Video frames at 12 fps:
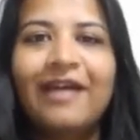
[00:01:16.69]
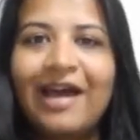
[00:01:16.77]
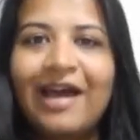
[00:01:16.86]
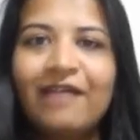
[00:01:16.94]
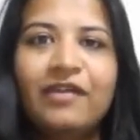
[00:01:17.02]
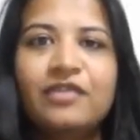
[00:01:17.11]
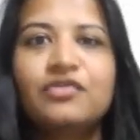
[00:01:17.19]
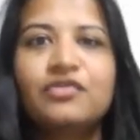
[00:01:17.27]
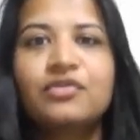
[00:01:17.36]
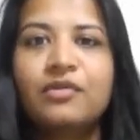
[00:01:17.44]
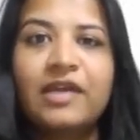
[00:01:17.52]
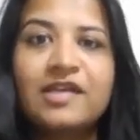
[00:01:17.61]
having to
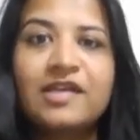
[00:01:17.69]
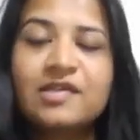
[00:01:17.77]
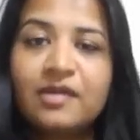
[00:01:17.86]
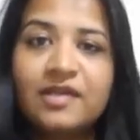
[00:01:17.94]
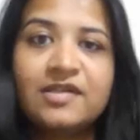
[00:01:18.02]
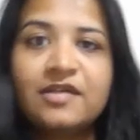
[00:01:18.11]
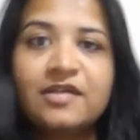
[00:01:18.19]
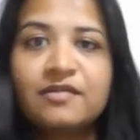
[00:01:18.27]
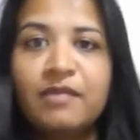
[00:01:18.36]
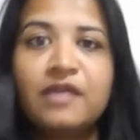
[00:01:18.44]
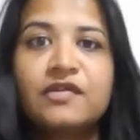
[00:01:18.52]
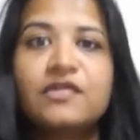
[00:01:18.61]
showcase 36
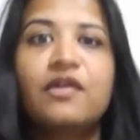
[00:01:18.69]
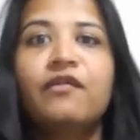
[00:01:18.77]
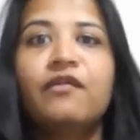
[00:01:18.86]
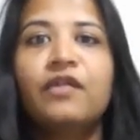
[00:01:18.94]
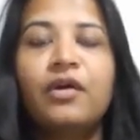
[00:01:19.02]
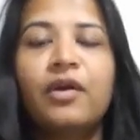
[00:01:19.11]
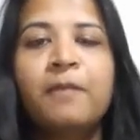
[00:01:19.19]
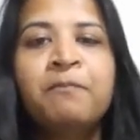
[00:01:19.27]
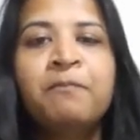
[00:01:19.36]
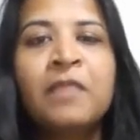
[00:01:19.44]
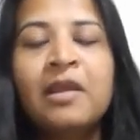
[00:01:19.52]
months of your